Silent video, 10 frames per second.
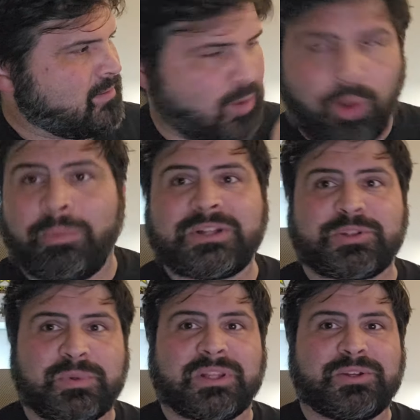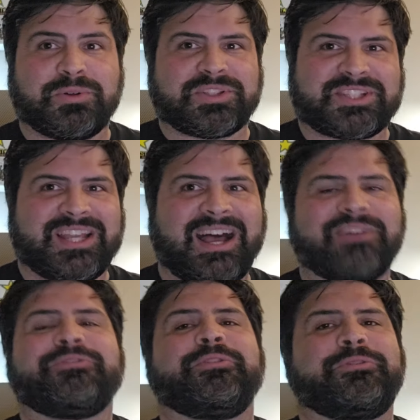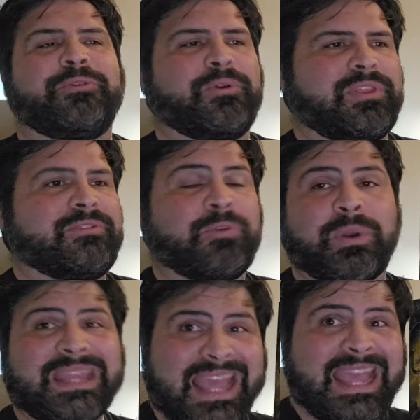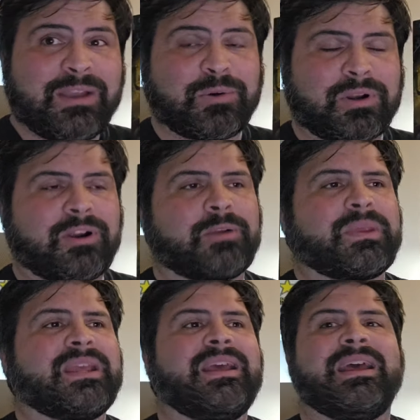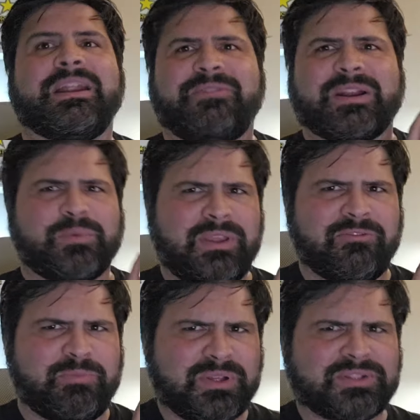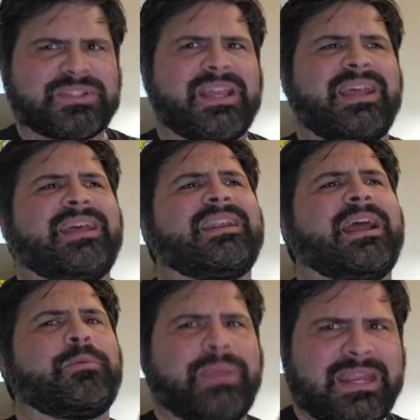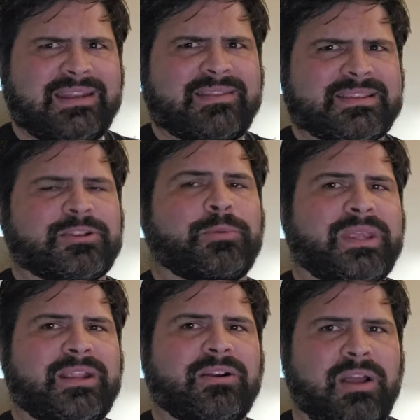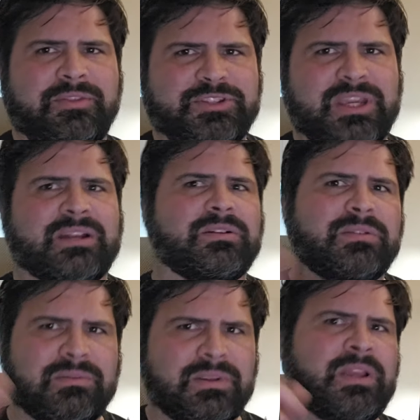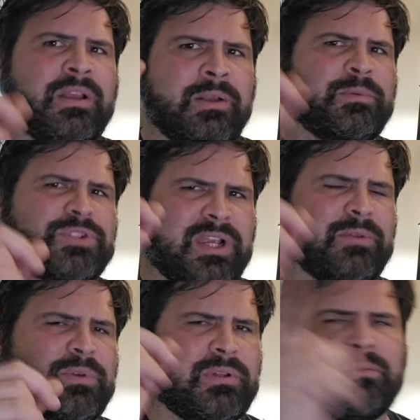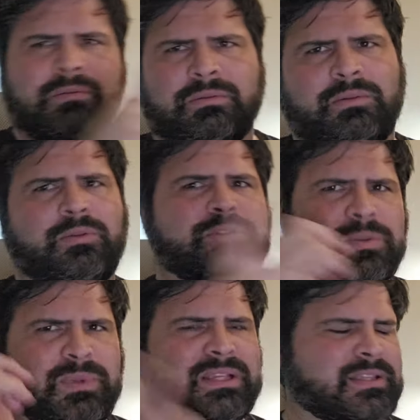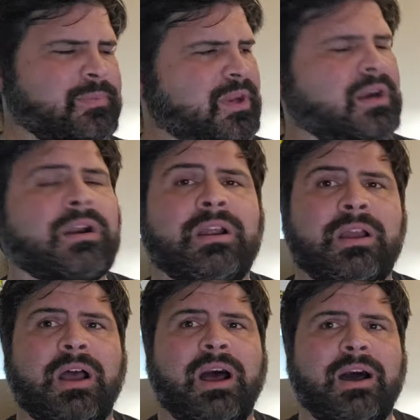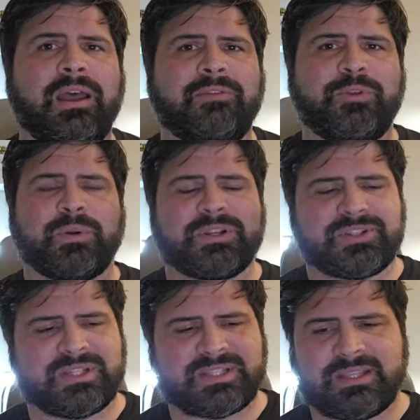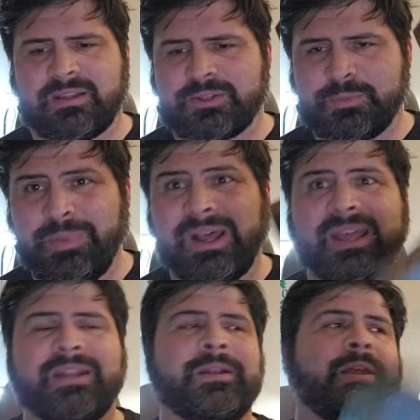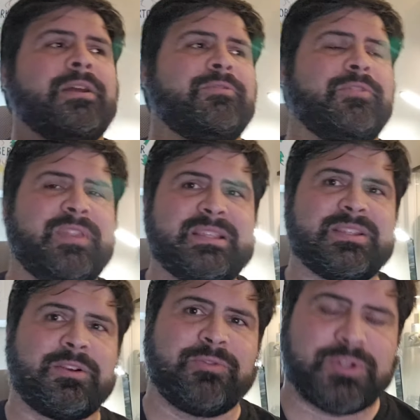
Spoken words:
whole bunch of really cool stuff for the 40k Ork Army. In fact, we have built and now painted this army here on the channel, which I will throw some links up there if you are interested in seeing those. But for this year, for